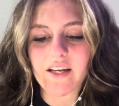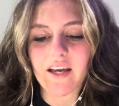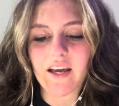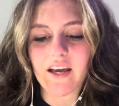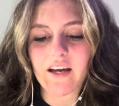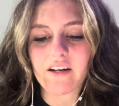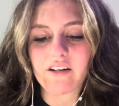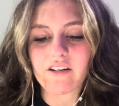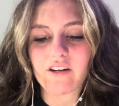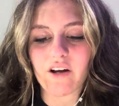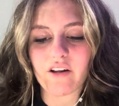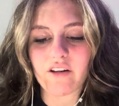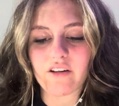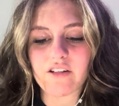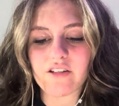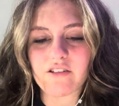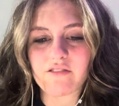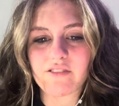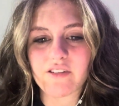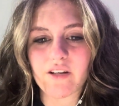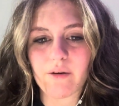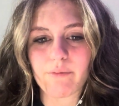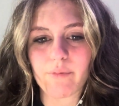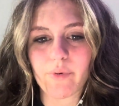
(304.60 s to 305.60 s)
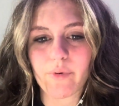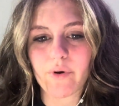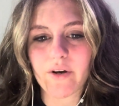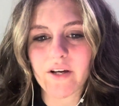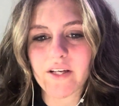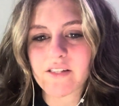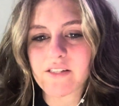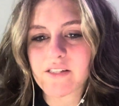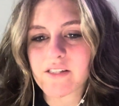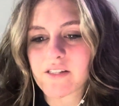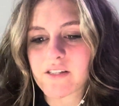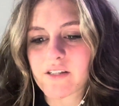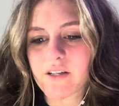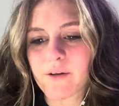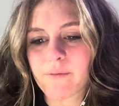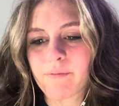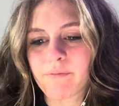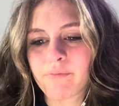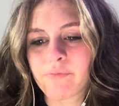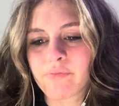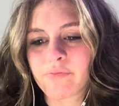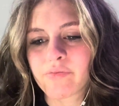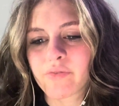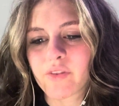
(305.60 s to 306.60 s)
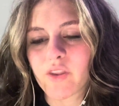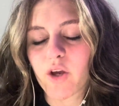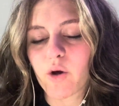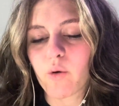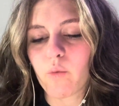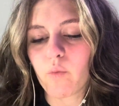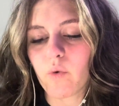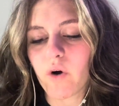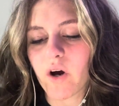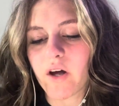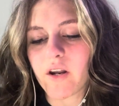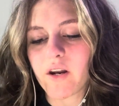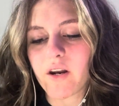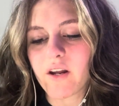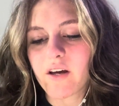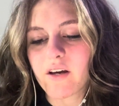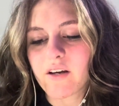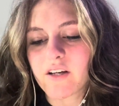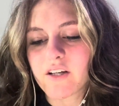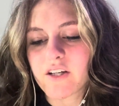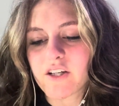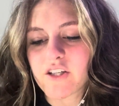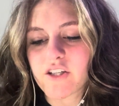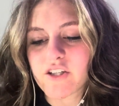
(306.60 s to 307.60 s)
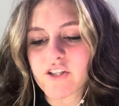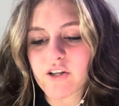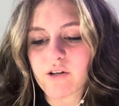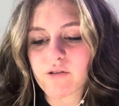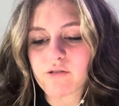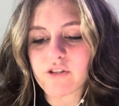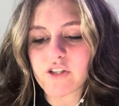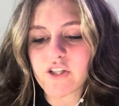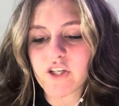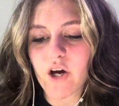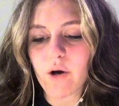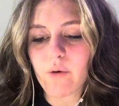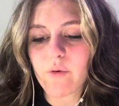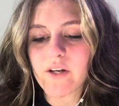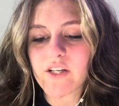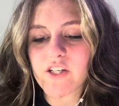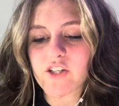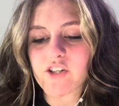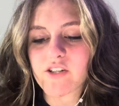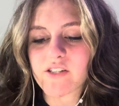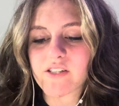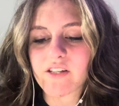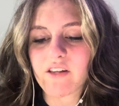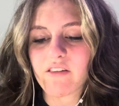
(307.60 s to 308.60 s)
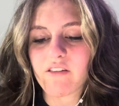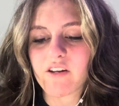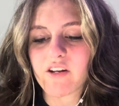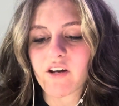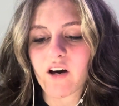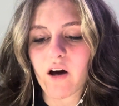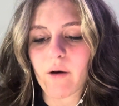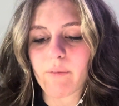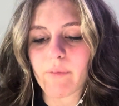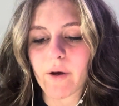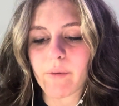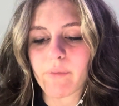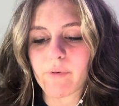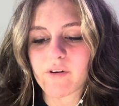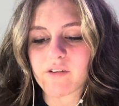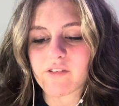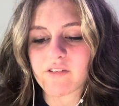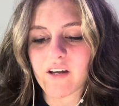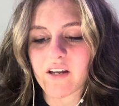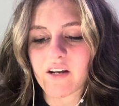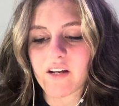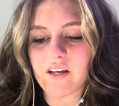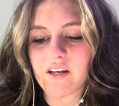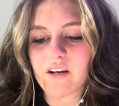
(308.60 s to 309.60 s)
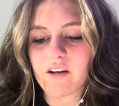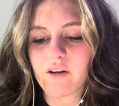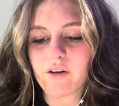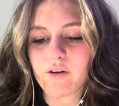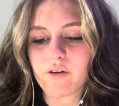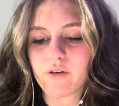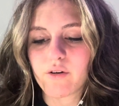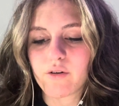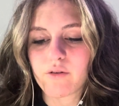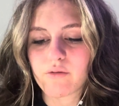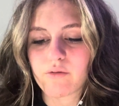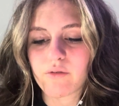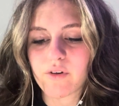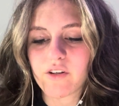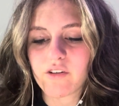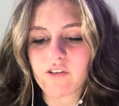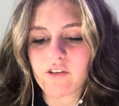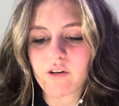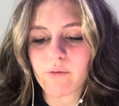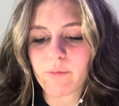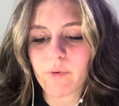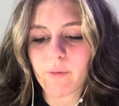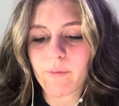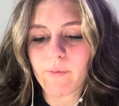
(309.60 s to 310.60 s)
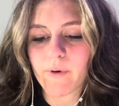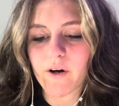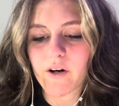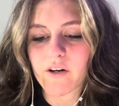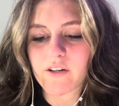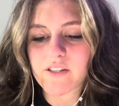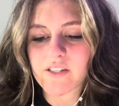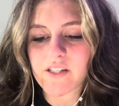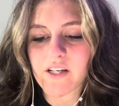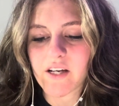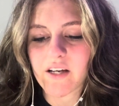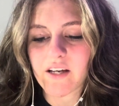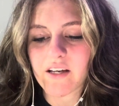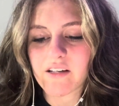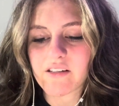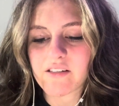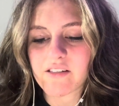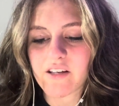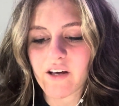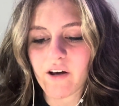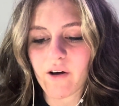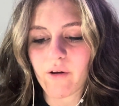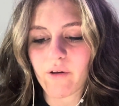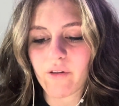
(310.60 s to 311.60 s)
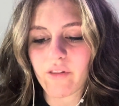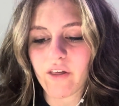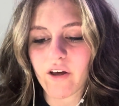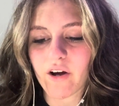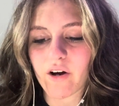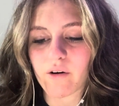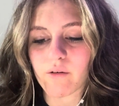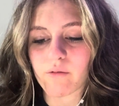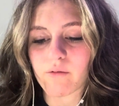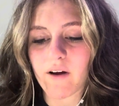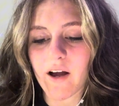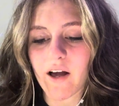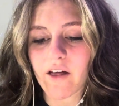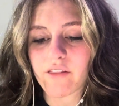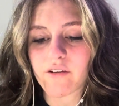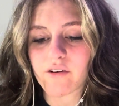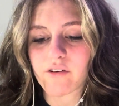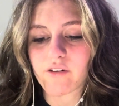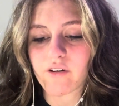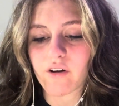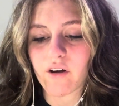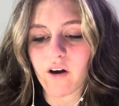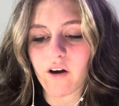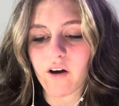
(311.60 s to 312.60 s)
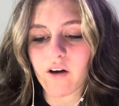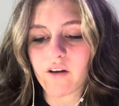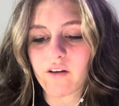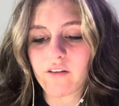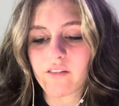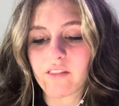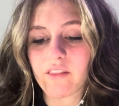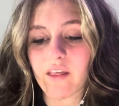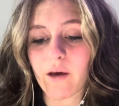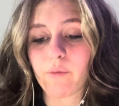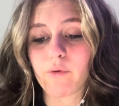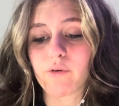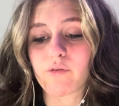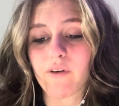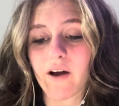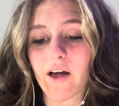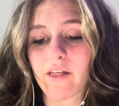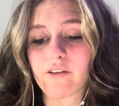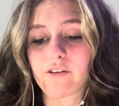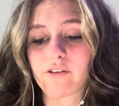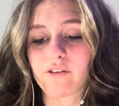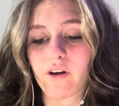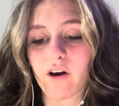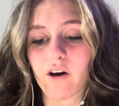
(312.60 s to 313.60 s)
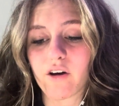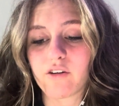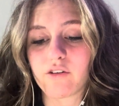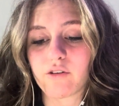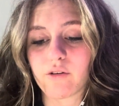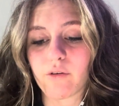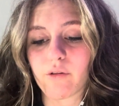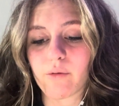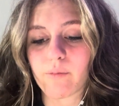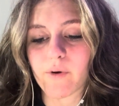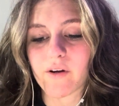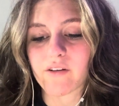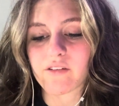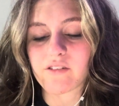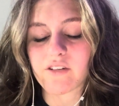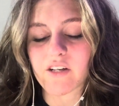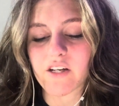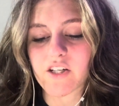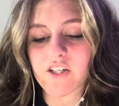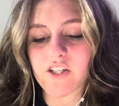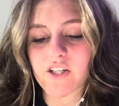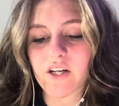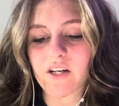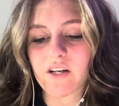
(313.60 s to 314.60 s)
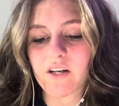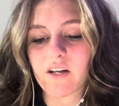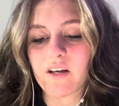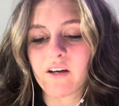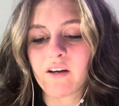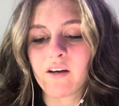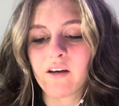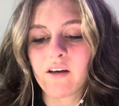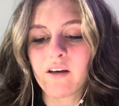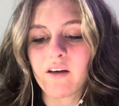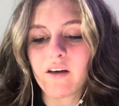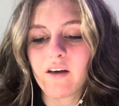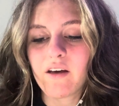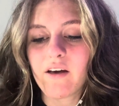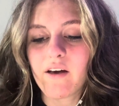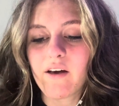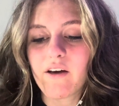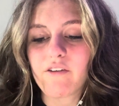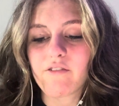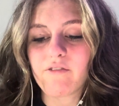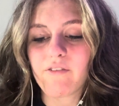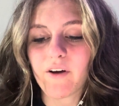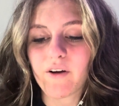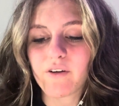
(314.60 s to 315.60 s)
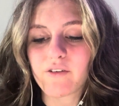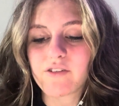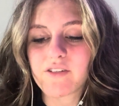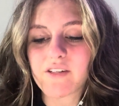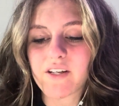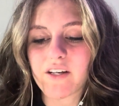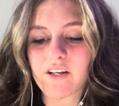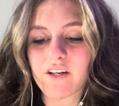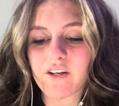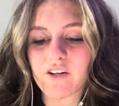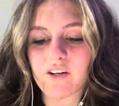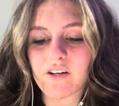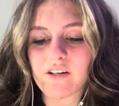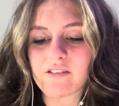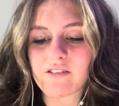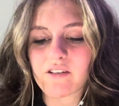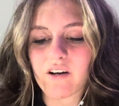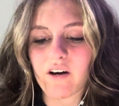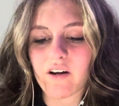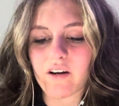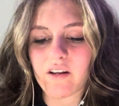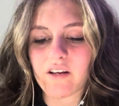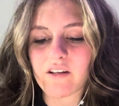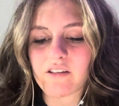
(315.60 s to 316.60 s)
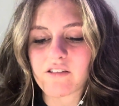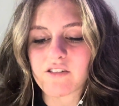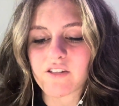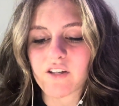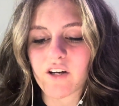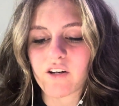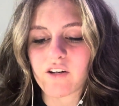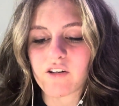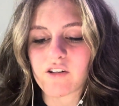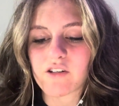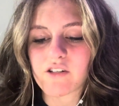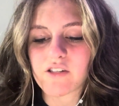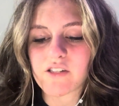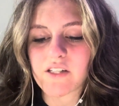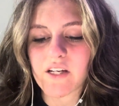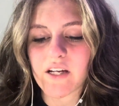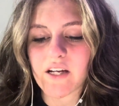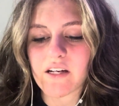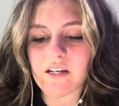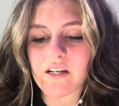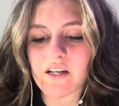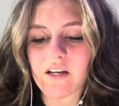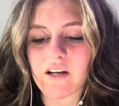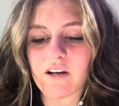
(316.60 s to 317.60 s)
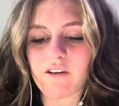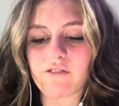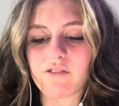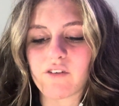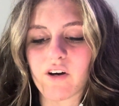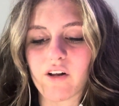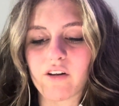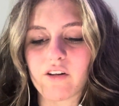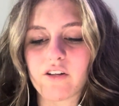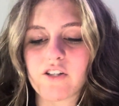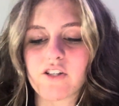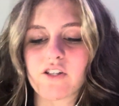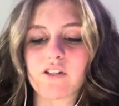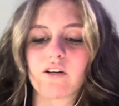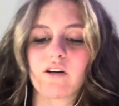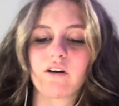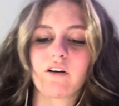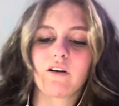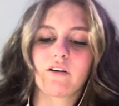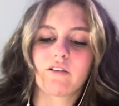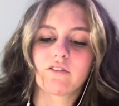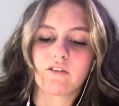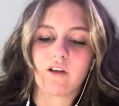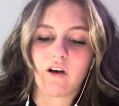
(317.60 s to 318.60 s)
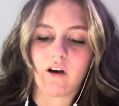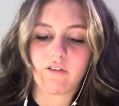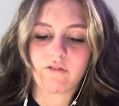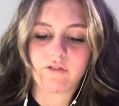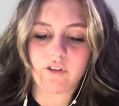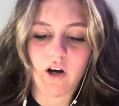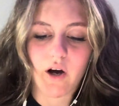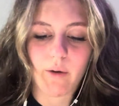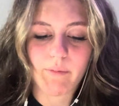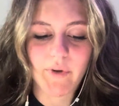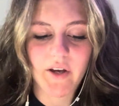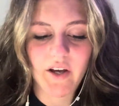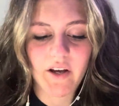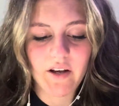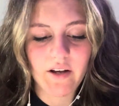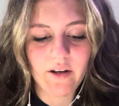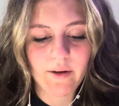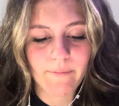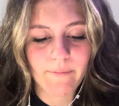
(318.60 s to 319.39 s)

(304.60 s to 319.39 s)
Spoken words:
and knowledge of some points. 1. Shows no interest in the topic presented. Reasonable person can tell they would rather not do the presentation. Fails to increase audience understanding of knowledge of topic.